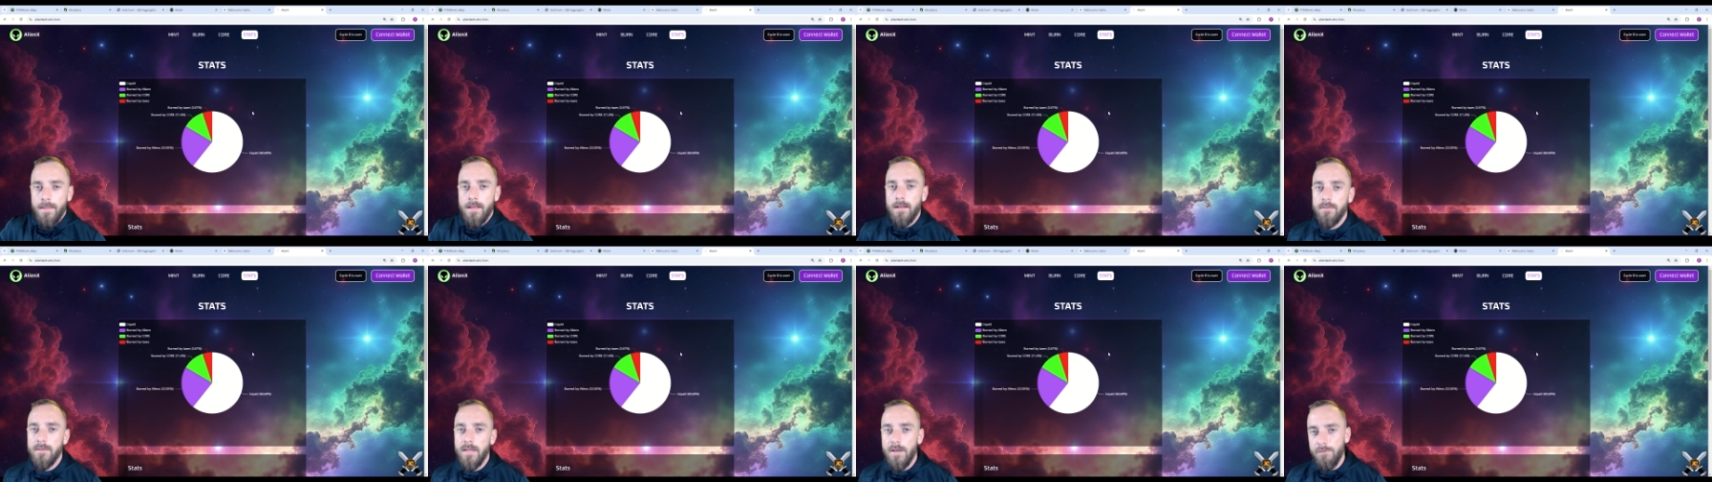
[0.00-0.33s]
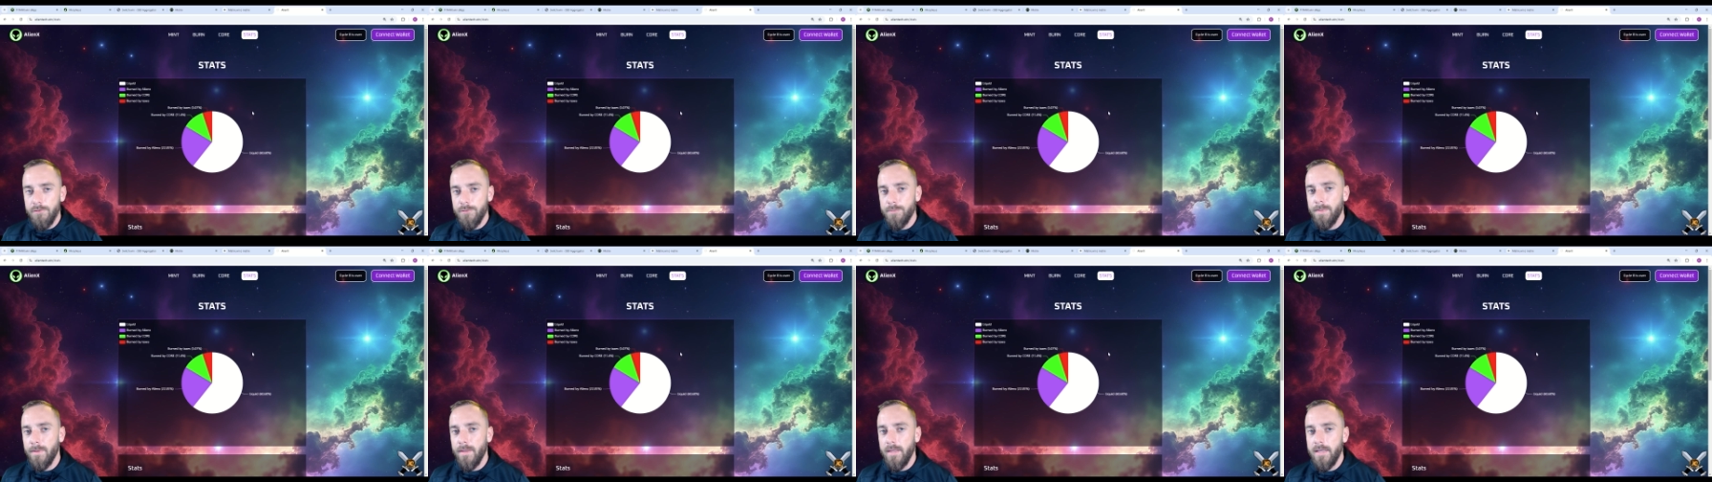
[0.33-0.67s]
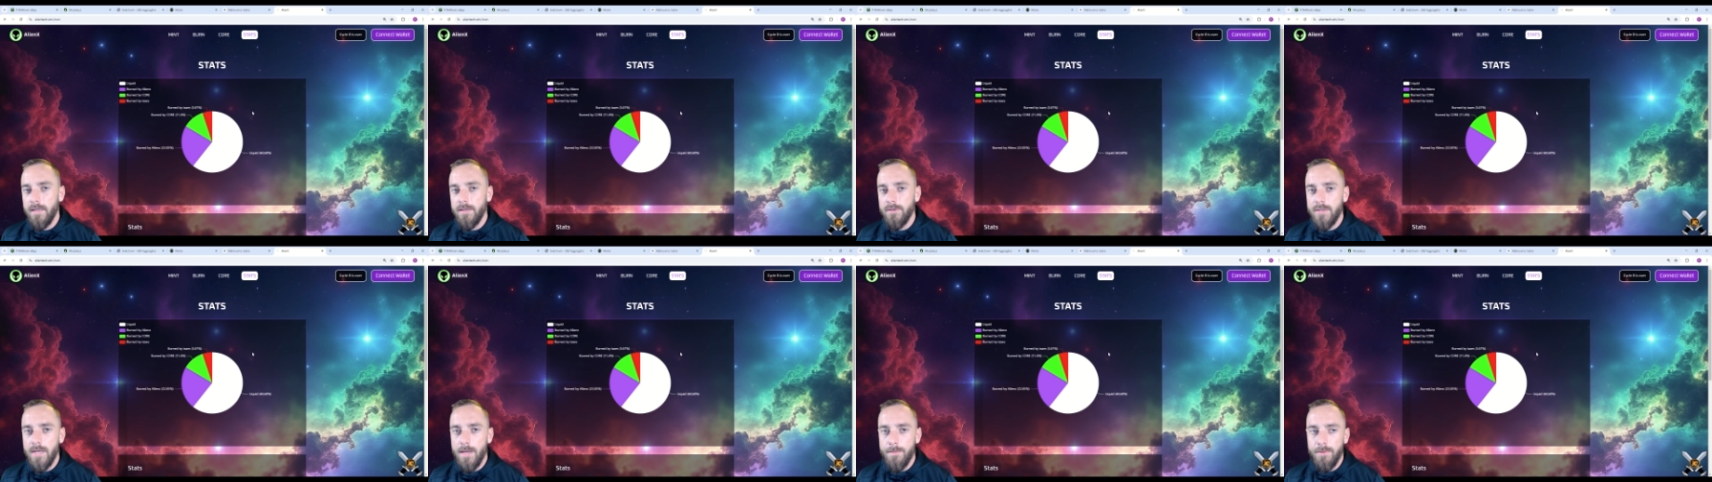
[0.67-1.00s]
a leverage play
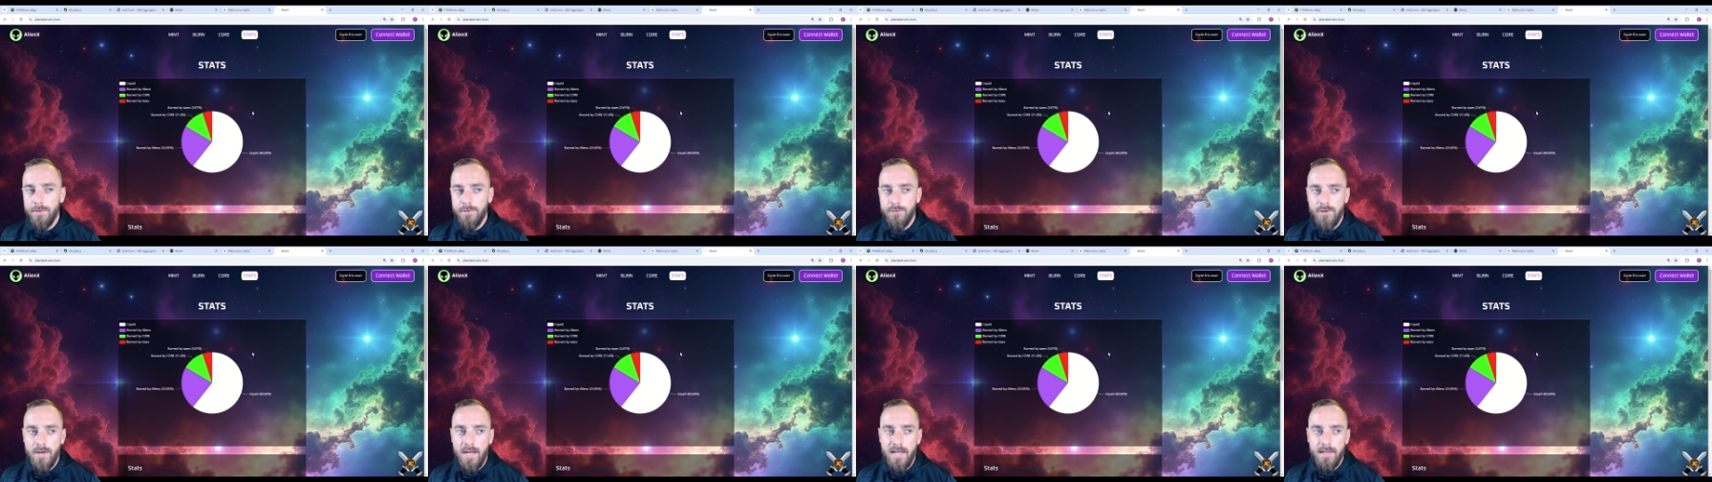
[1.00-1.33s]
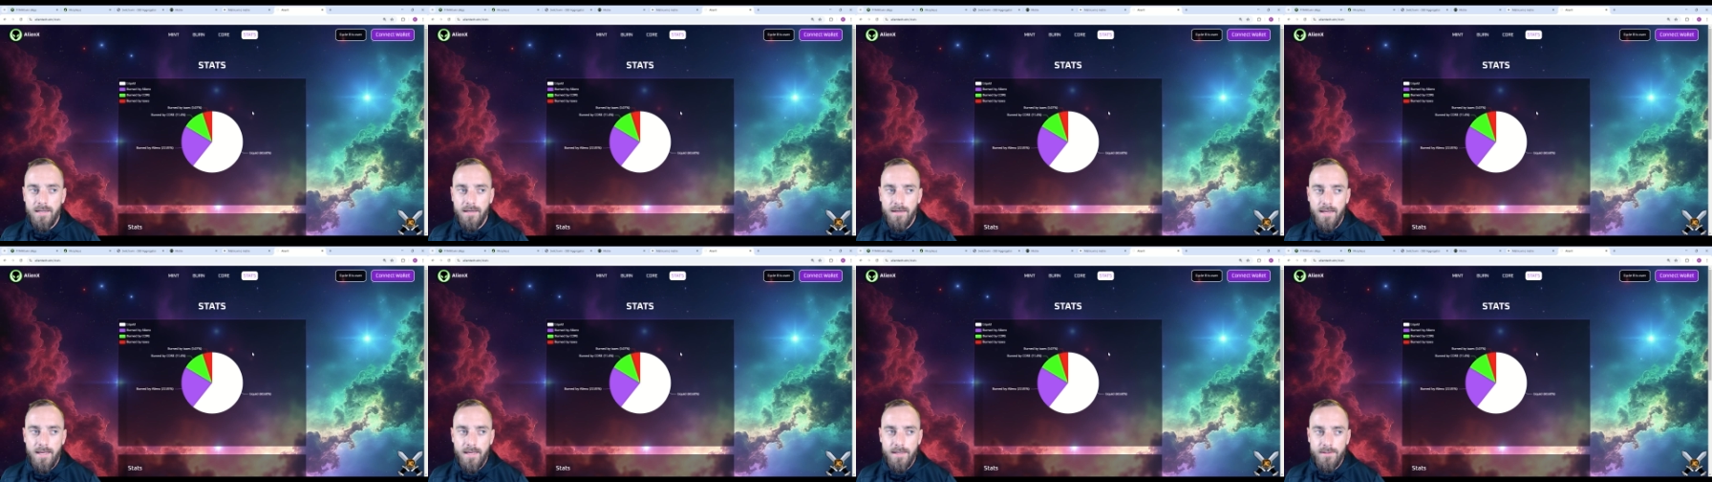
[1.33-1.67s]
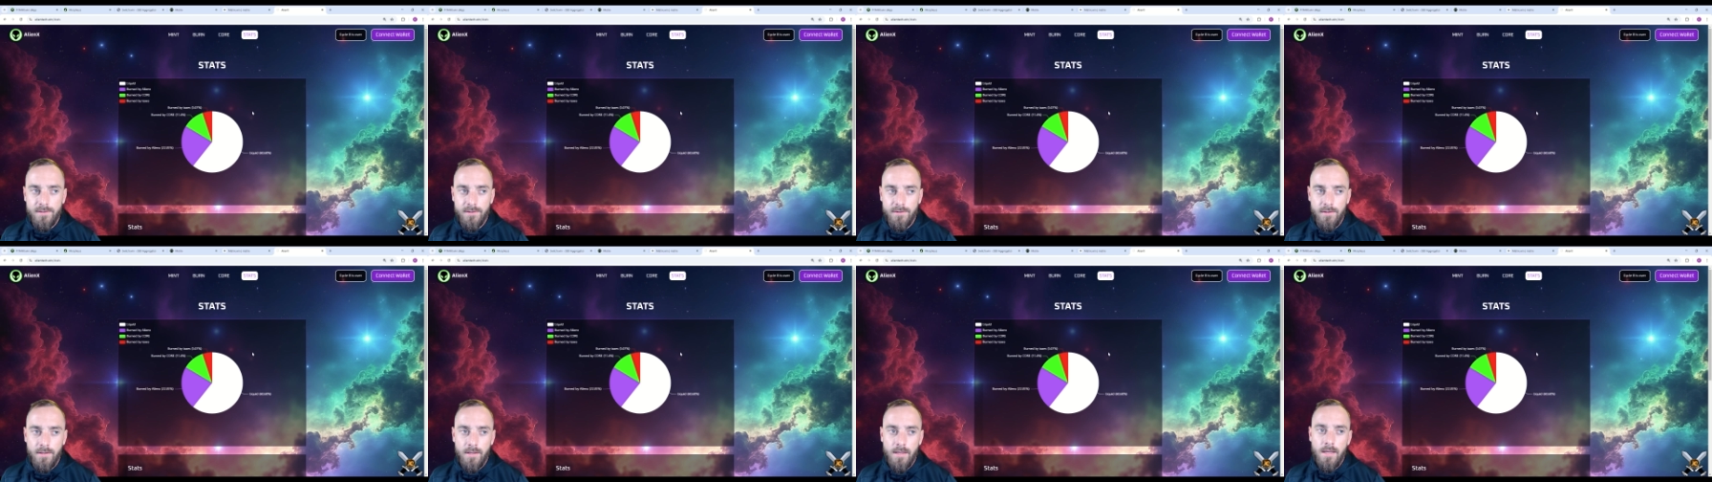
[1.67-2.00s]
on top of Dragon
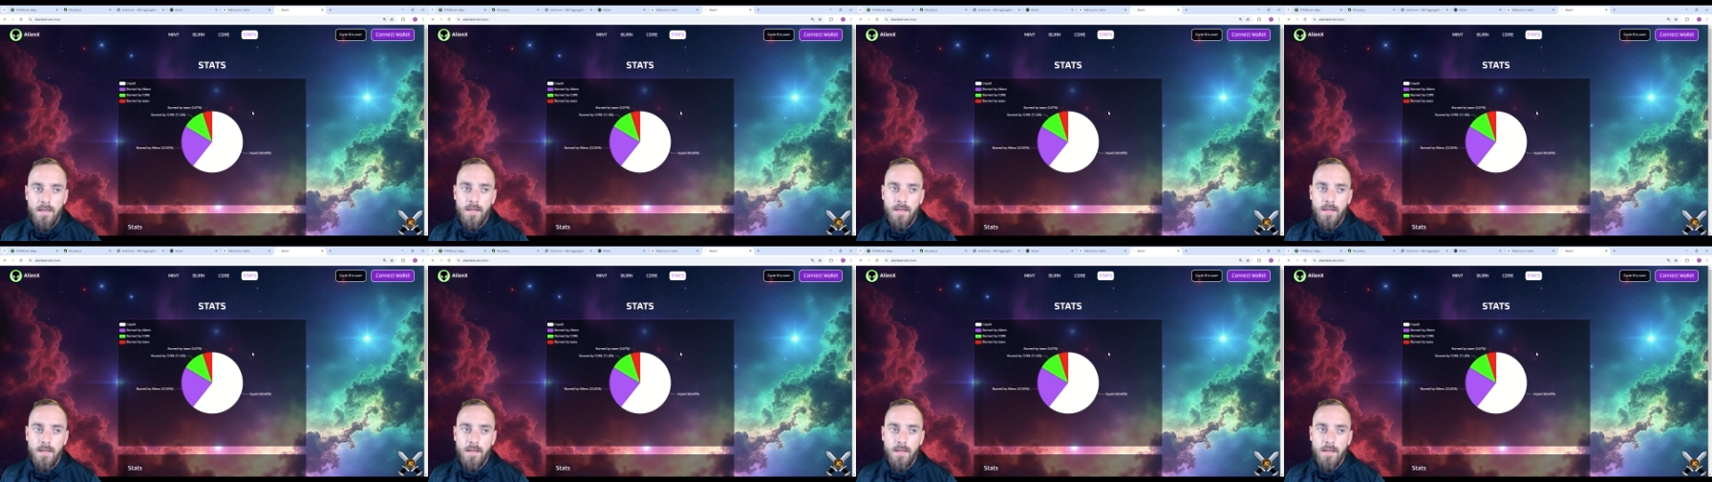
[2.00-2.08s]
X.